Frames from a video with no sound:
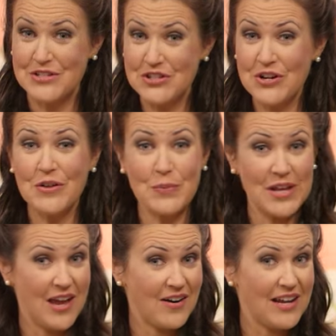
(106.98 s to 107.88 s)
did you know that we
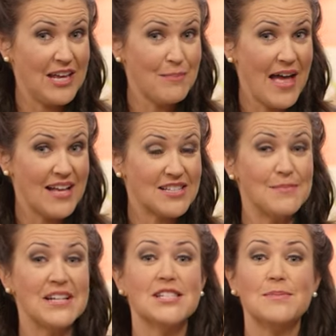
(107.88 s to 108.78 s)
carry ink pads
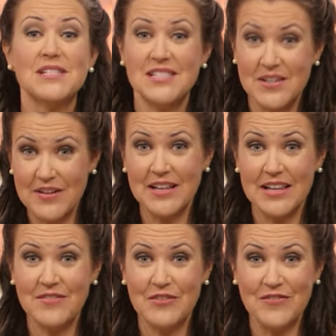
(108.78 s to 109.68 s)
made
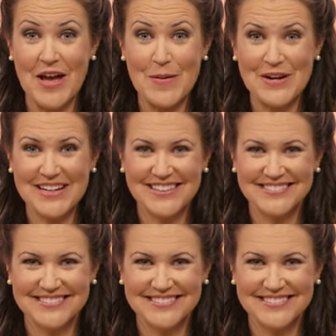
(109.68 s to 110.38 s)
specifically for fabric?